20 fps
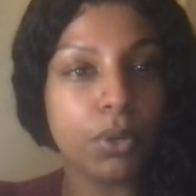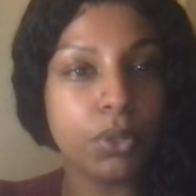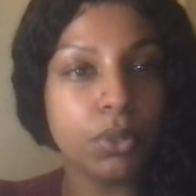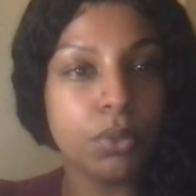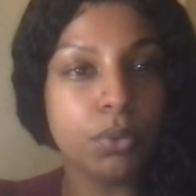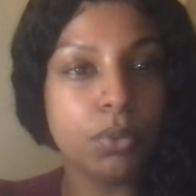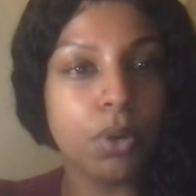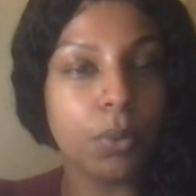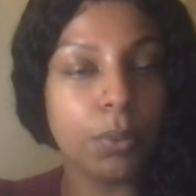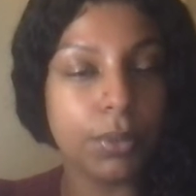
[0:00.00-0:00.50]

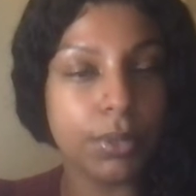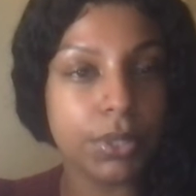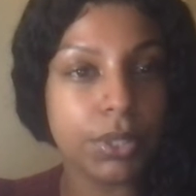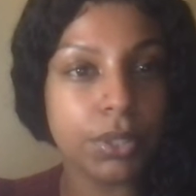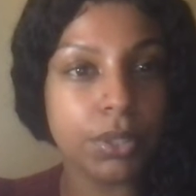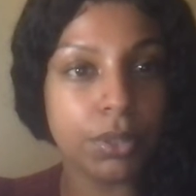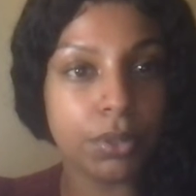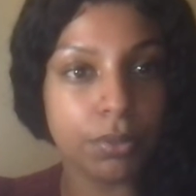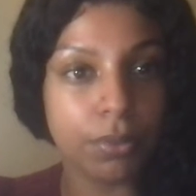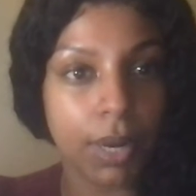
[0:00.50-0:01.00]
you go into
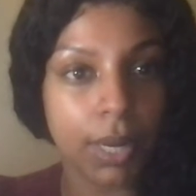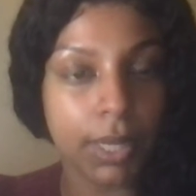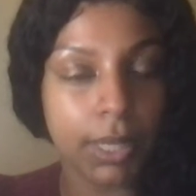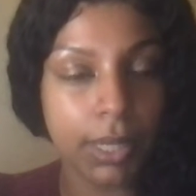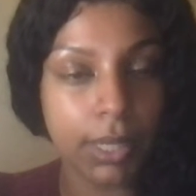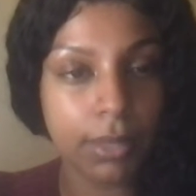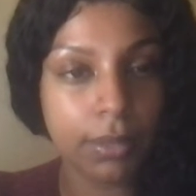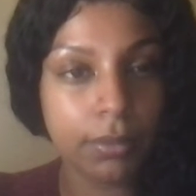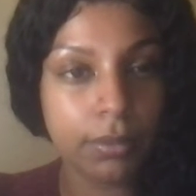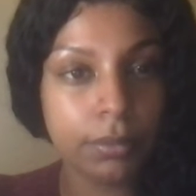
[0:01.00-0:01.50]
your
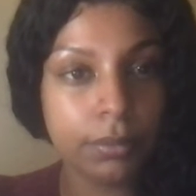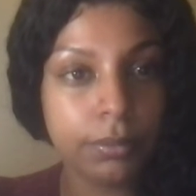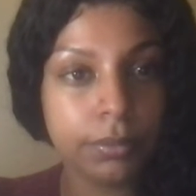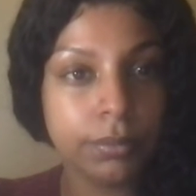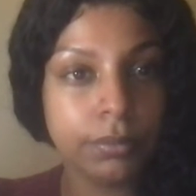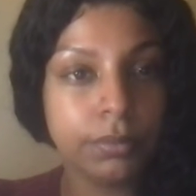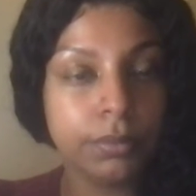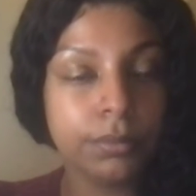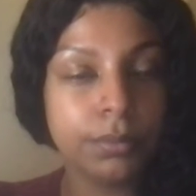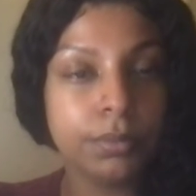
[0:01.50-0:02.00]
writing,
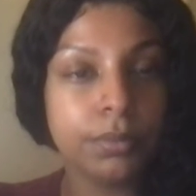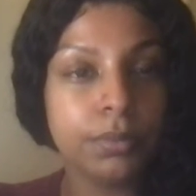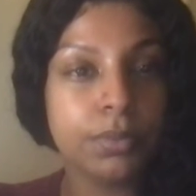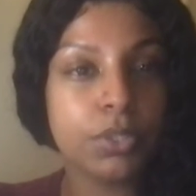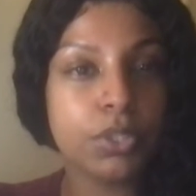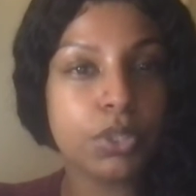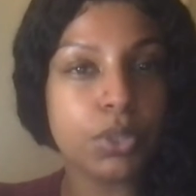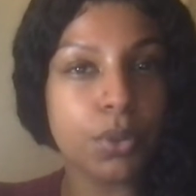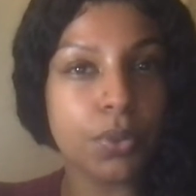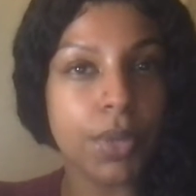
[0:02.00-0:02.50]

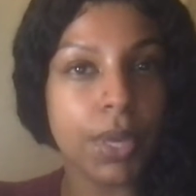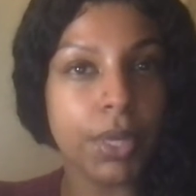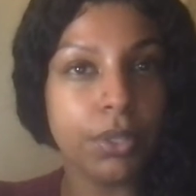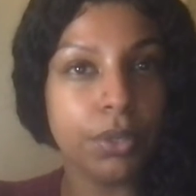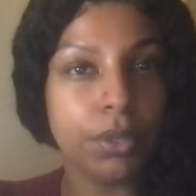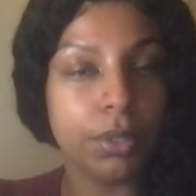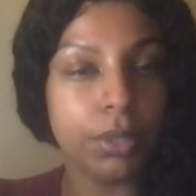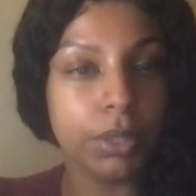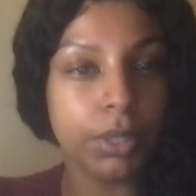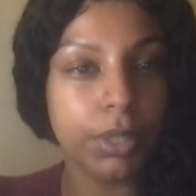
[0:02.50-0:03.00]
so that
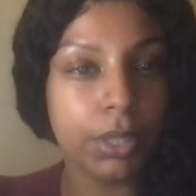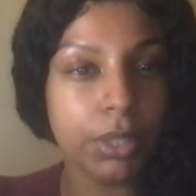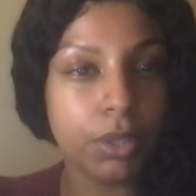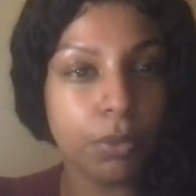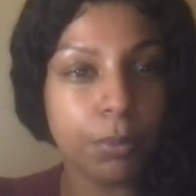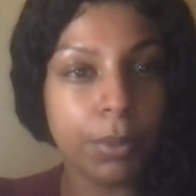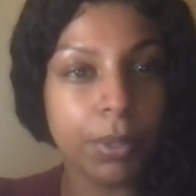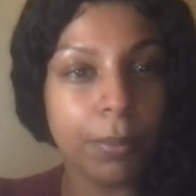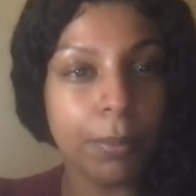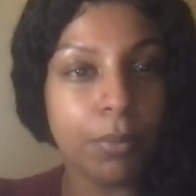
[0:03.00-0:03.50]
you're a little
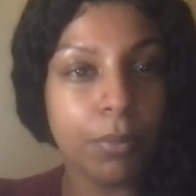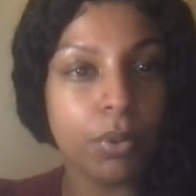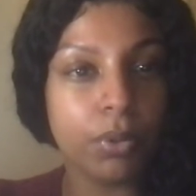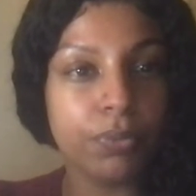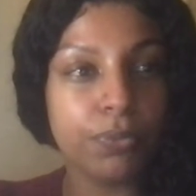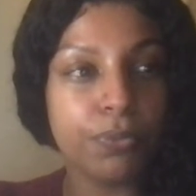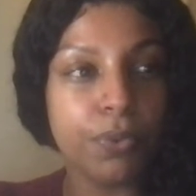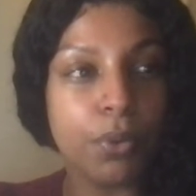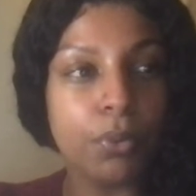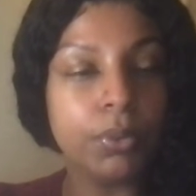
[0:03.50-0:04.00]
bit more
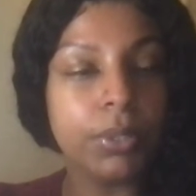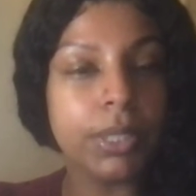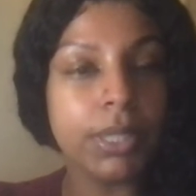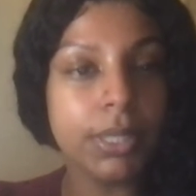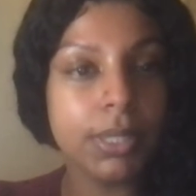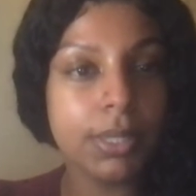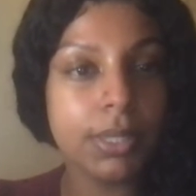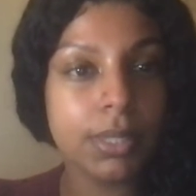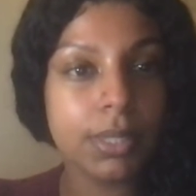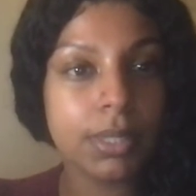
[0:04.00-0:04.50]

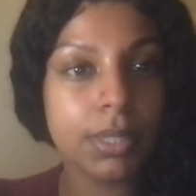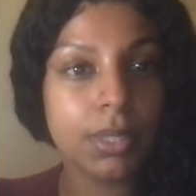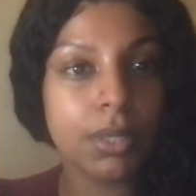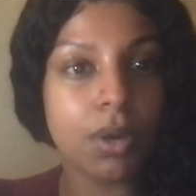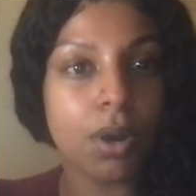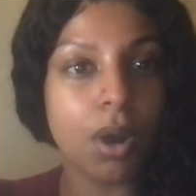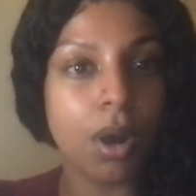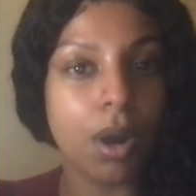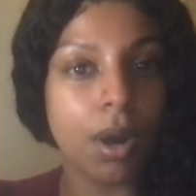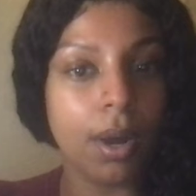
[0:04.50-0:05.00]
focused
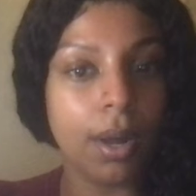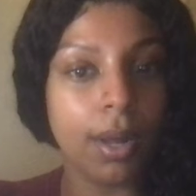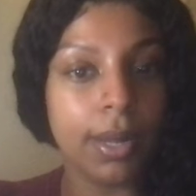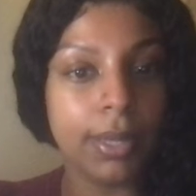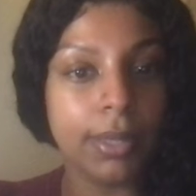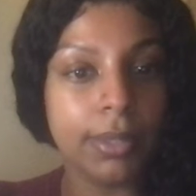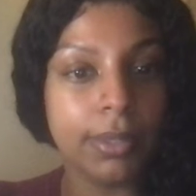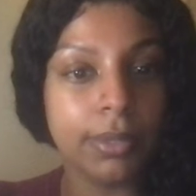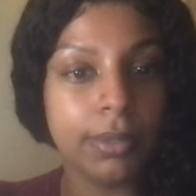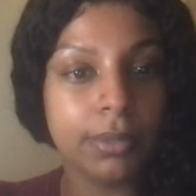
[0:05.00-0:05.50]

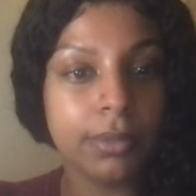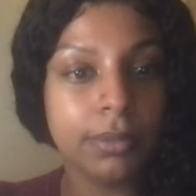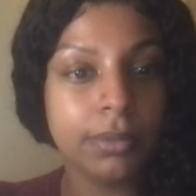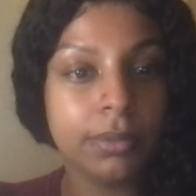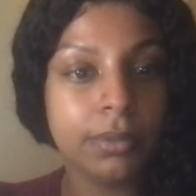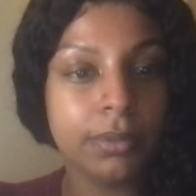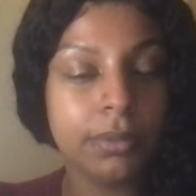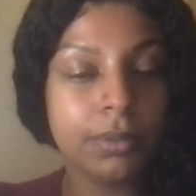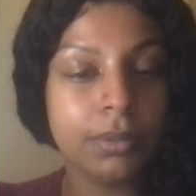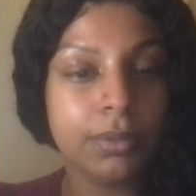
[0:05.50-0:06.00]
on
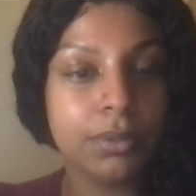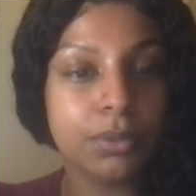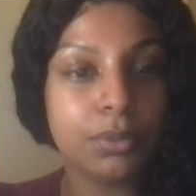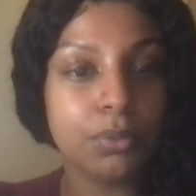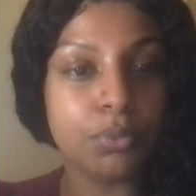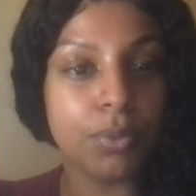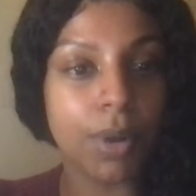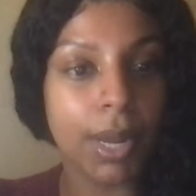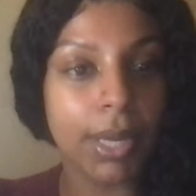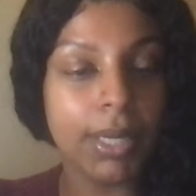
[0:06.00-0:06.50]

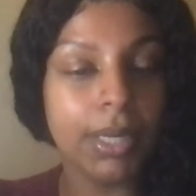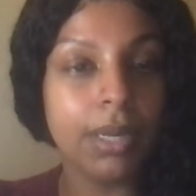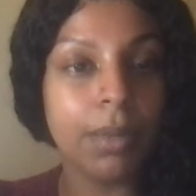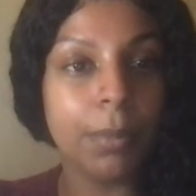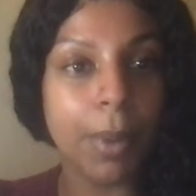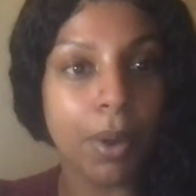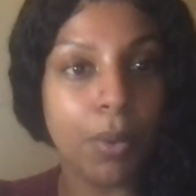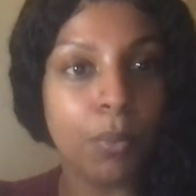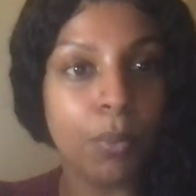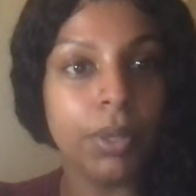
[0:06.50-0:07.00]
writing
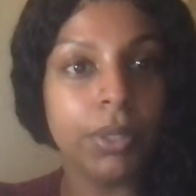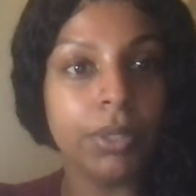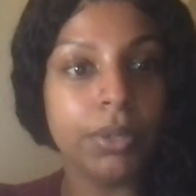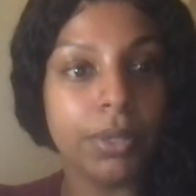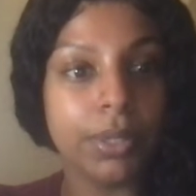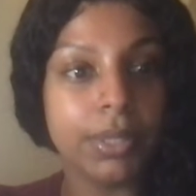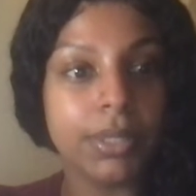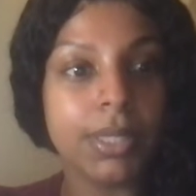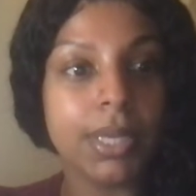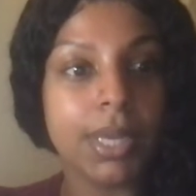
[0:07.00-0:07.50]
about what your
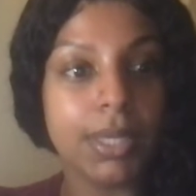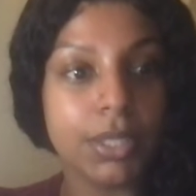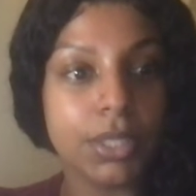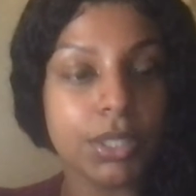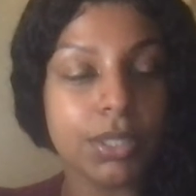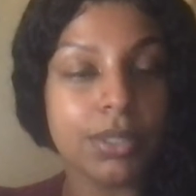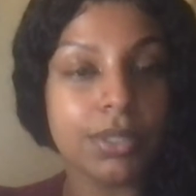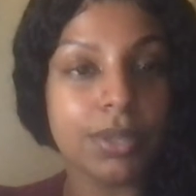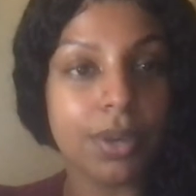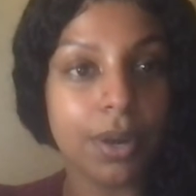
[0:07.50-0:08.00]

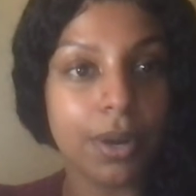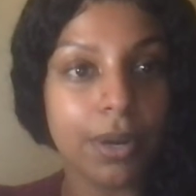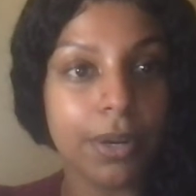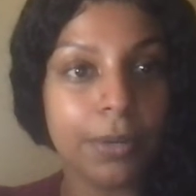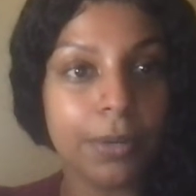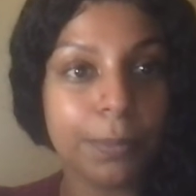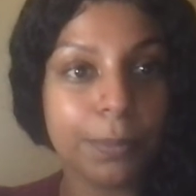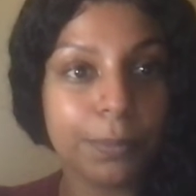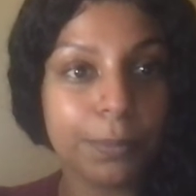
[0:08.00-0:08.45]
intentions are.